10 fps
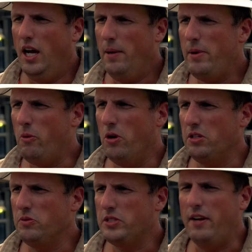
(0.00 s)
I've been
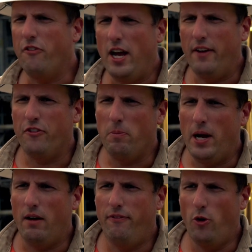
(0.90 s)
working with SafeRack for
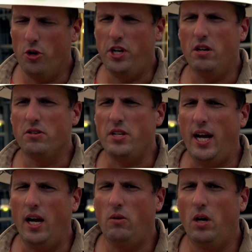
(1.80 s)
about 4 years
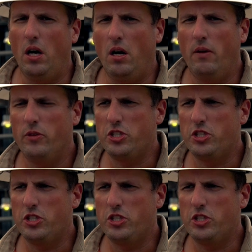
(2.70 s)
now.